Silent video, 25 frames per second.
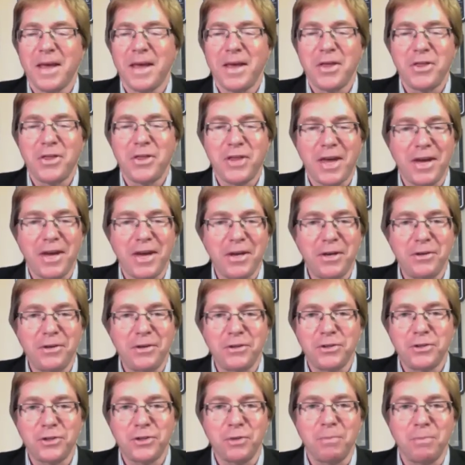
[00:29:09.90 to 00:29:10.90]
Thank you
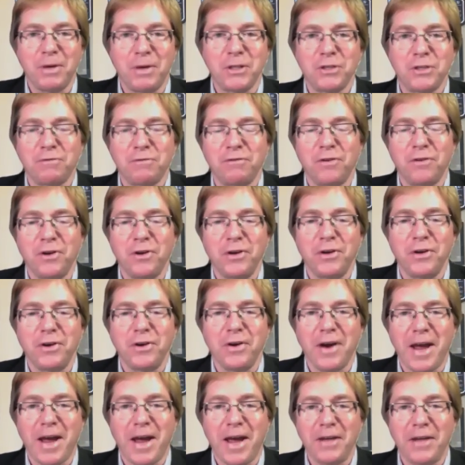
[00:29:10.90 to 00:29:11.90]
so much for
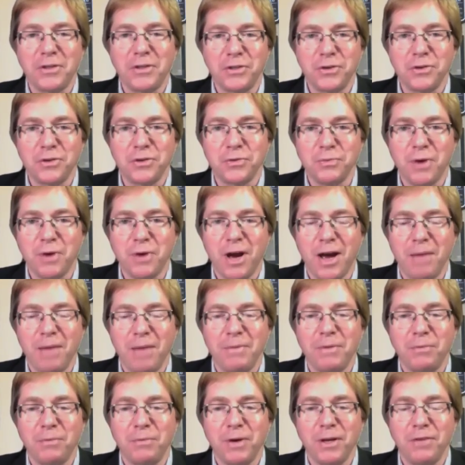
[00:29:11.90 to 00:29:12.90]
your answers, Rob,
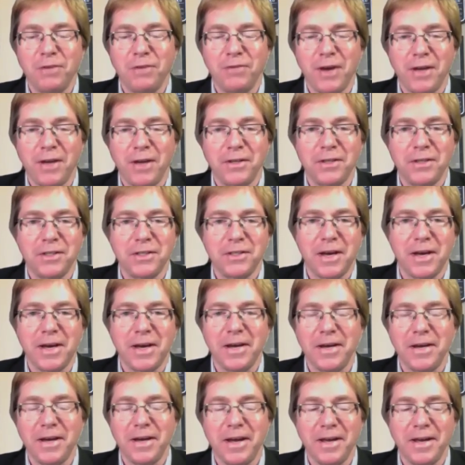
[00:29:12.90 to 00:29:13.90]
and what you've had to
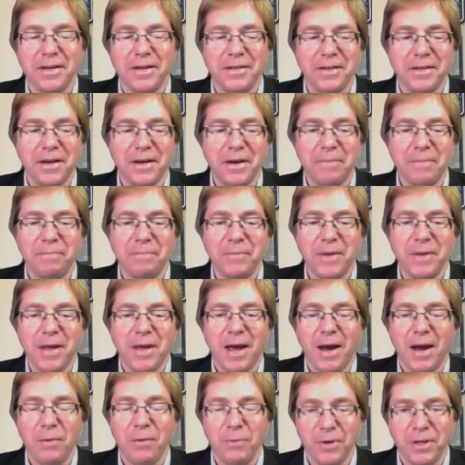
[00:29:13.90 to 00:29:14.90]
say. And
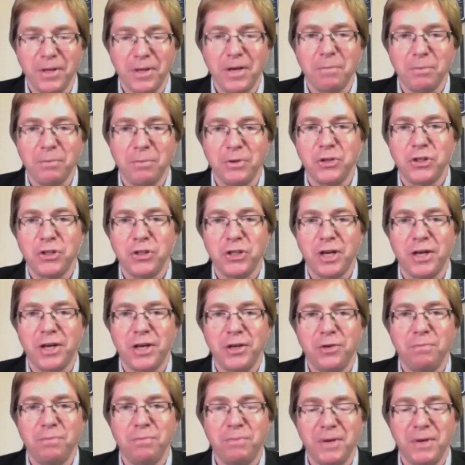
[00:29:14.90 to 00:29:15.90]
I really appreciate
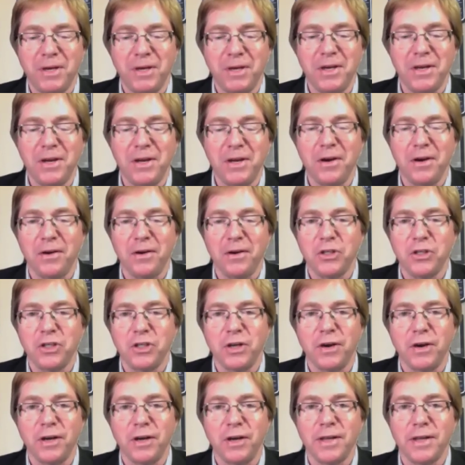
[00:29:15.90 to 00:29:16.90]
you being here and
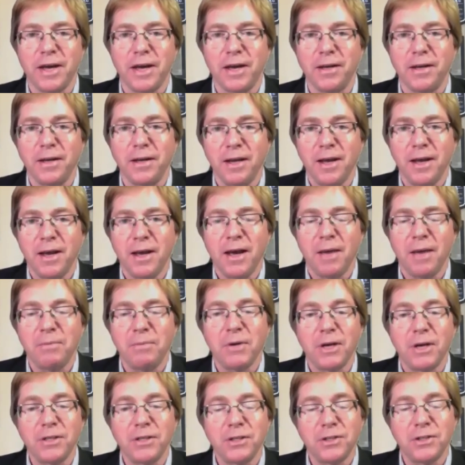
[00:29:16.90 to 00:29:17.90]
sharing that
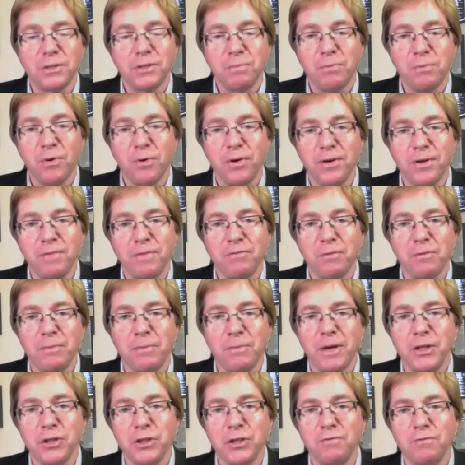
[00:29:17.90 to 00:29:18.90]
because it's important
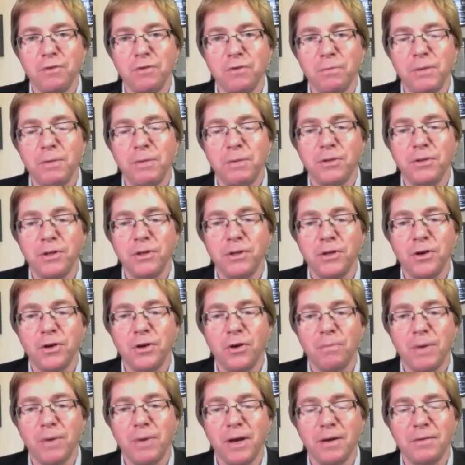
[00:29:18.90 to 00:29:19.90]
information for people to know
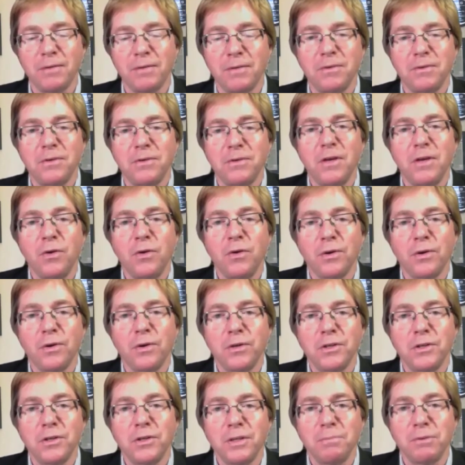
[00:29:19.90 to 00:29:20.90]
about in order
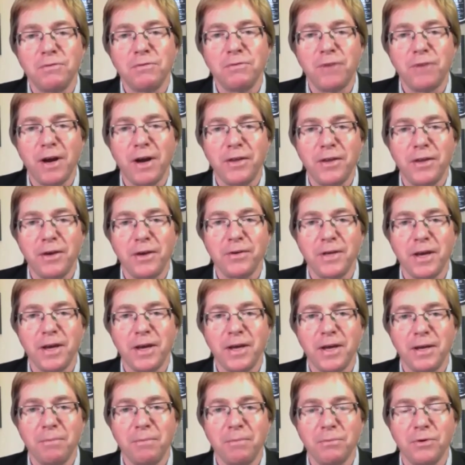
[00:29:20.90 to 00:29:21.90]
to simplify their day
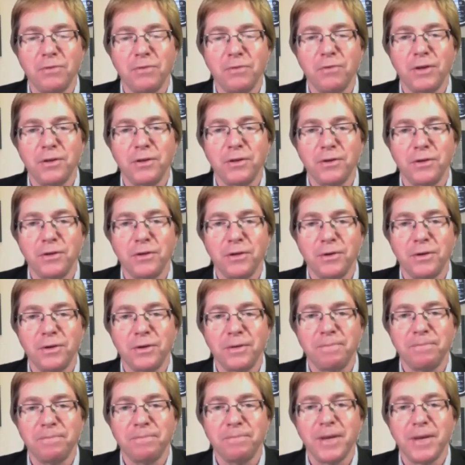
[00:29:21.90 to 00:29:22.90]
and improve what they're
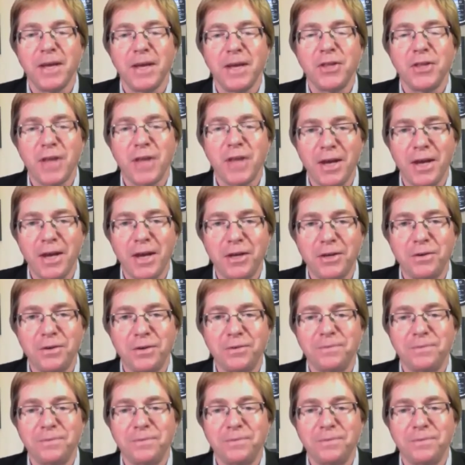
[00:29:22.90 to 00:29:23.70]
doing. Thank you.